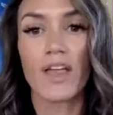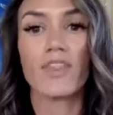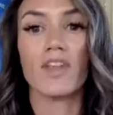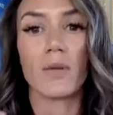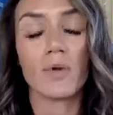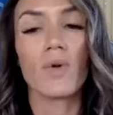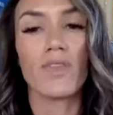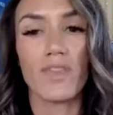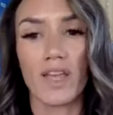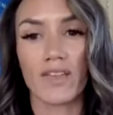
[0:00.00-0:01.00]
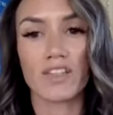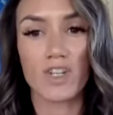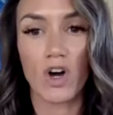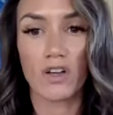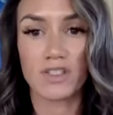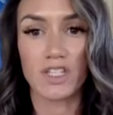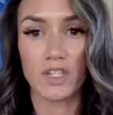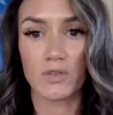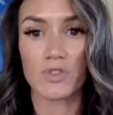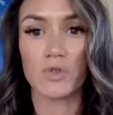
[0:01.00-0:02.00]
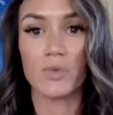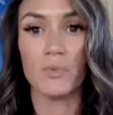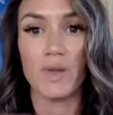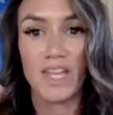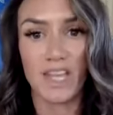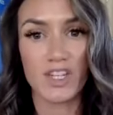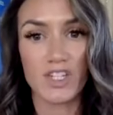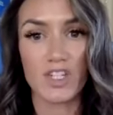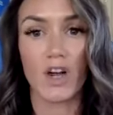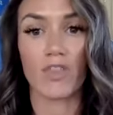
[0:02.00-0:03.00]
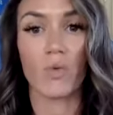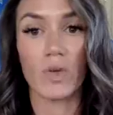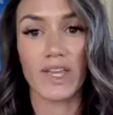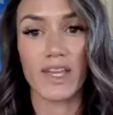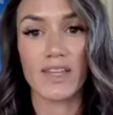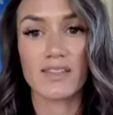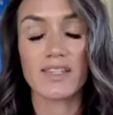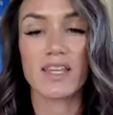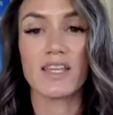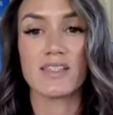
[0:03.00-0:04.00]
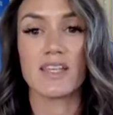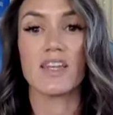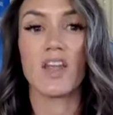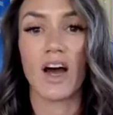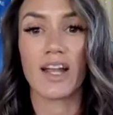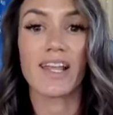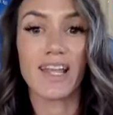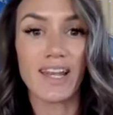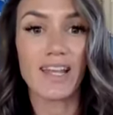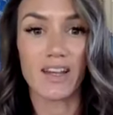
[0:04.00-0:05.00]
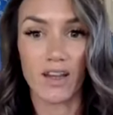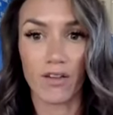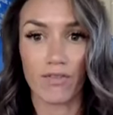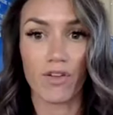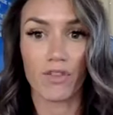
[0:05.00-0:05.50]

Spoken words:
the number one thing that's causing you to binge on the weekends is not eating enough